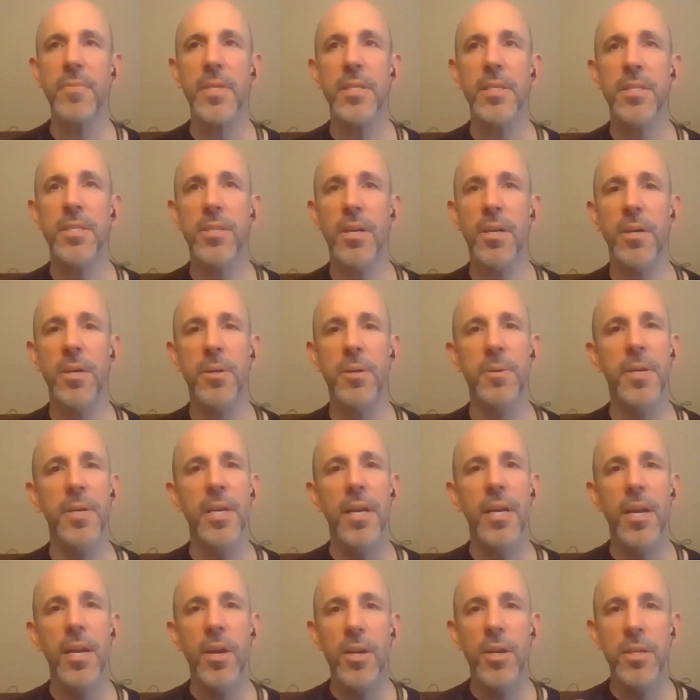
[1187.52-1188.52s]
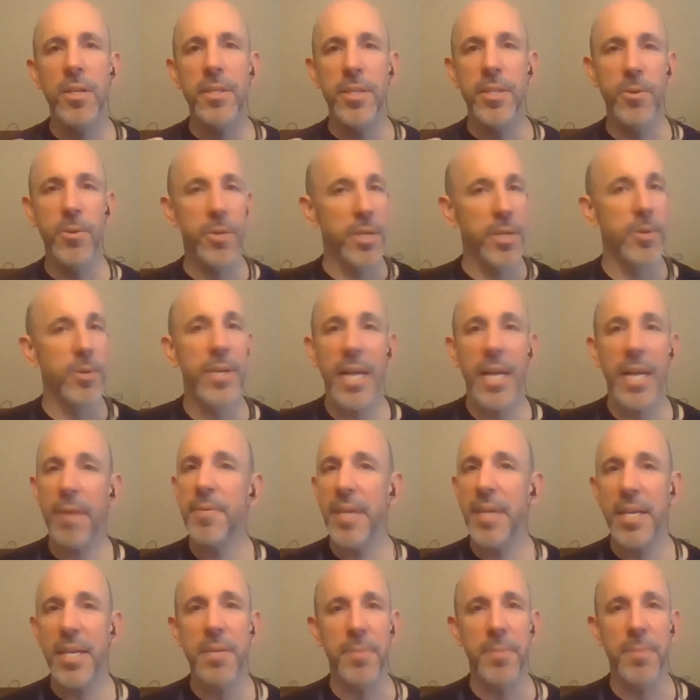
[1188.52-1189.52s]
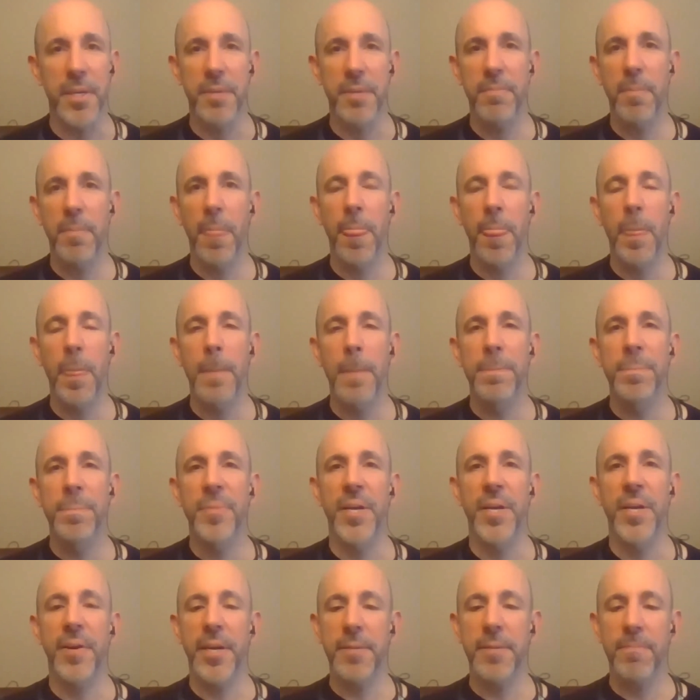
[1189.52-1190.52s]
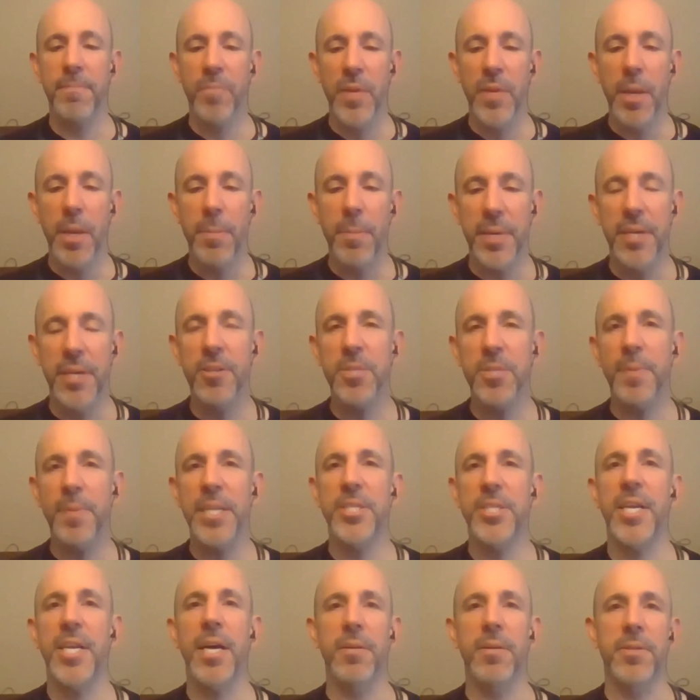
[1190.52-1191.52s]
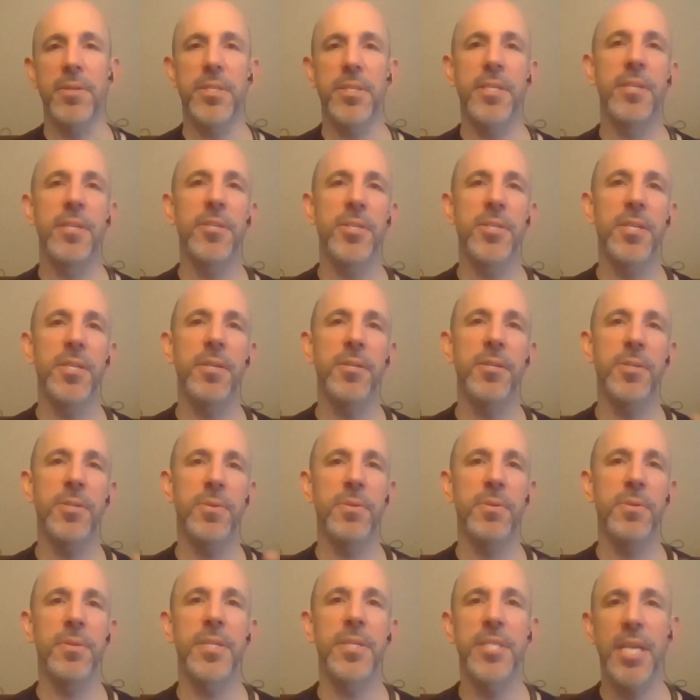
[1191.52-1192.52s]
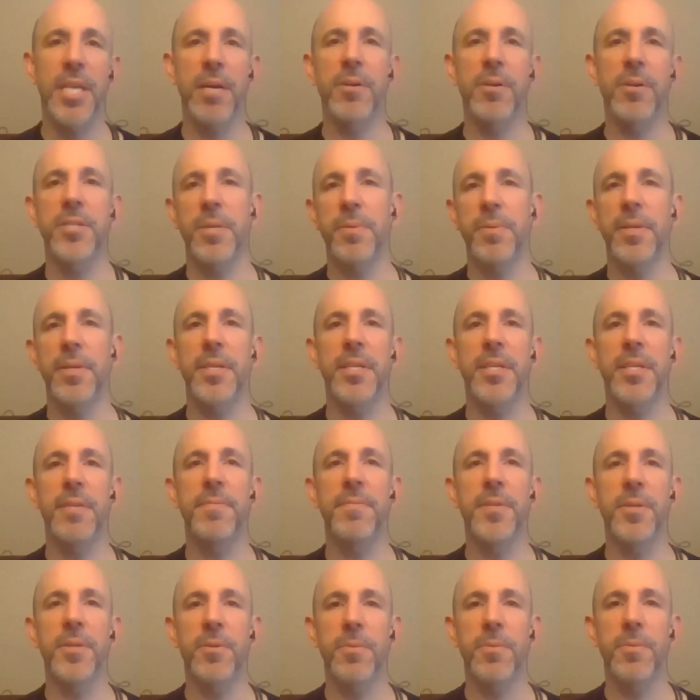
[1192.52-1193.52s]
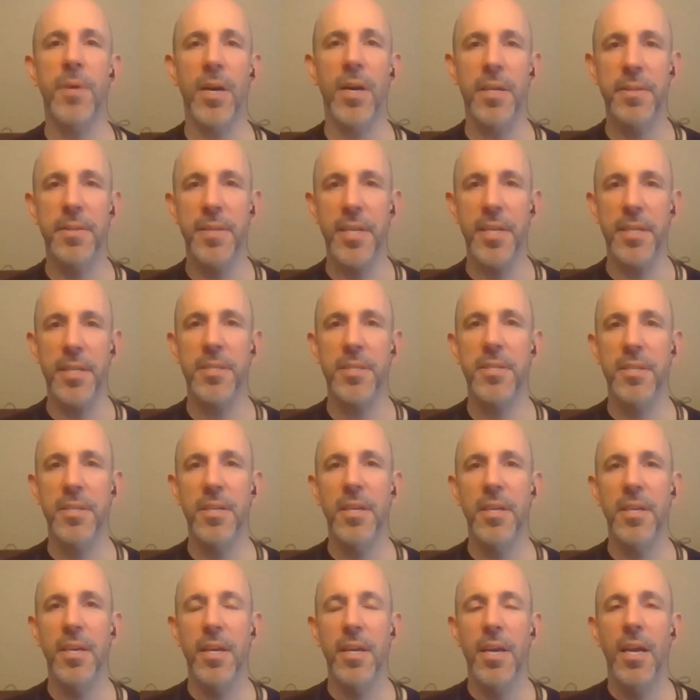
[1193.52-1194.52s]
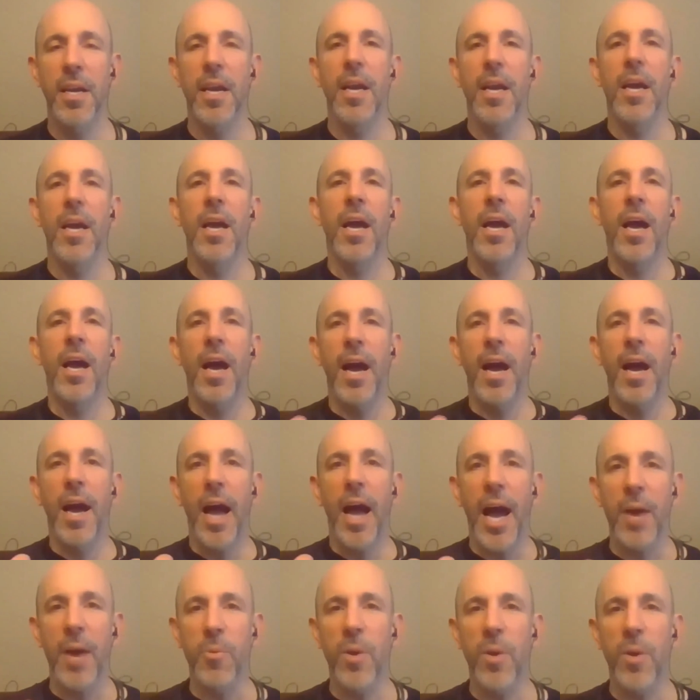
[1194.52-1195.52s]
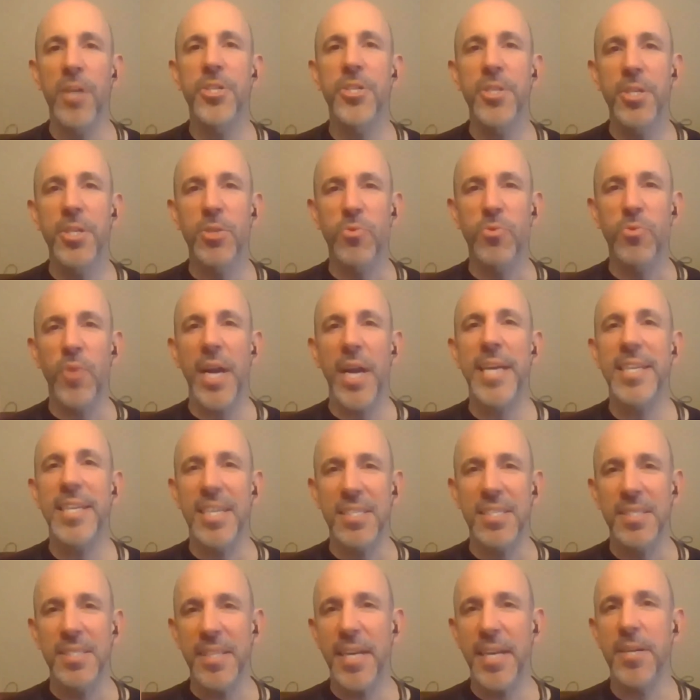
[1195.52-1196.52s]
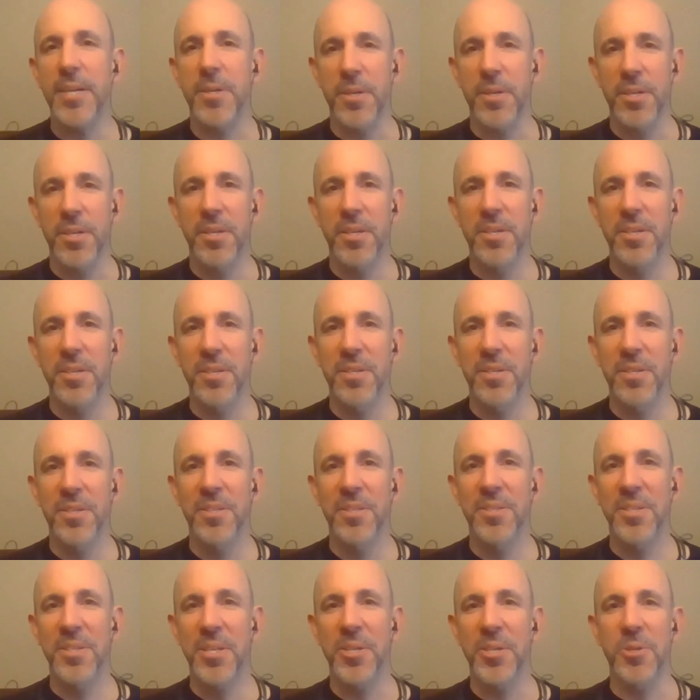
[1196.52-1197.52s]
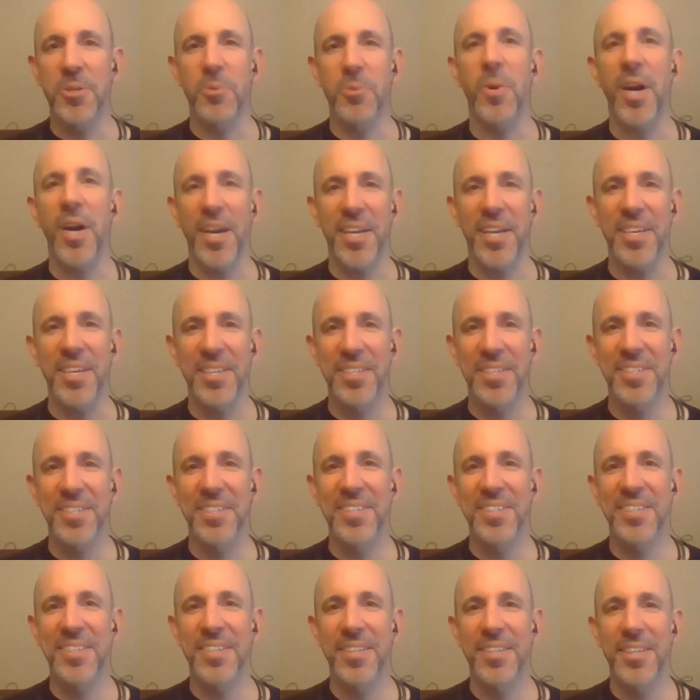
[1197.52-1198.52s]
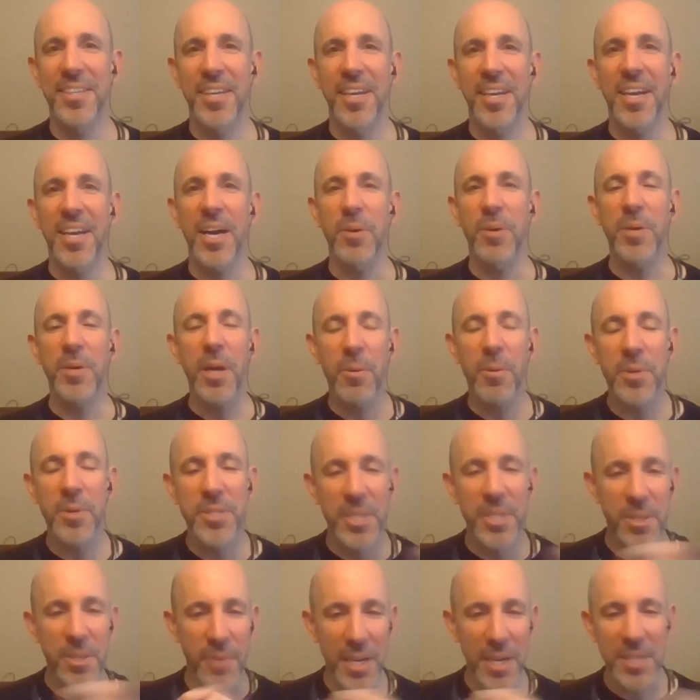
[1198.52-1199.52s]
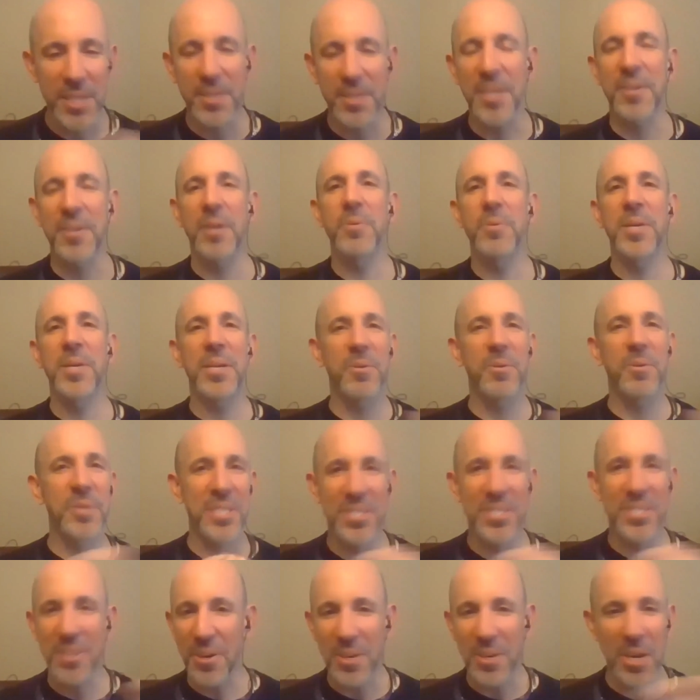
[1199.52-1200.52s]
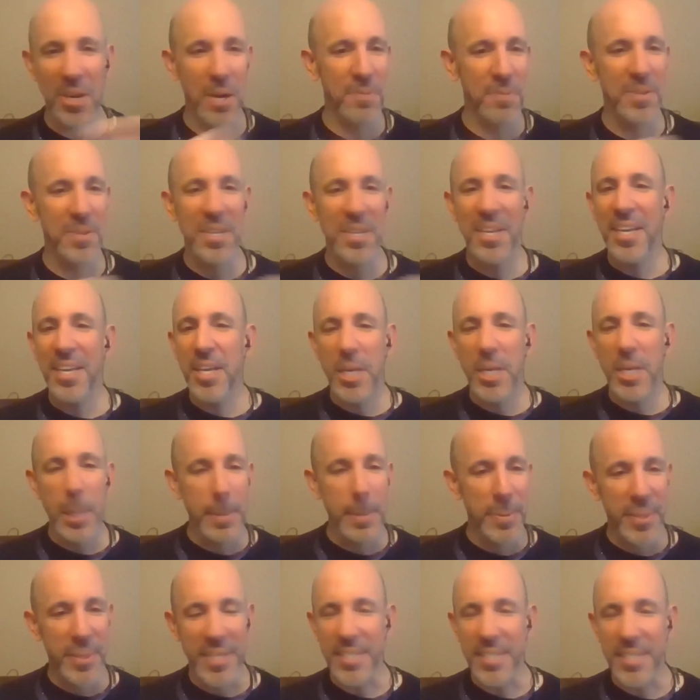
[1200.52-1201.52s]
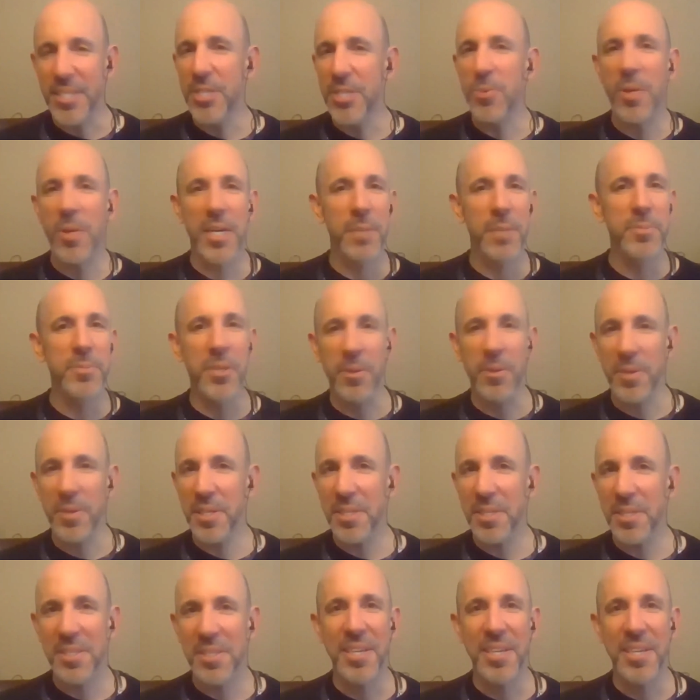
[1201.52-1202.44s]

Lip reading: So you can have an enemy, all right? But here's my challenge. Here's the challenge I want to give you on this. I want you to write a letter to your why. I want you to write a letter. I want to start off, this is what I'm doing.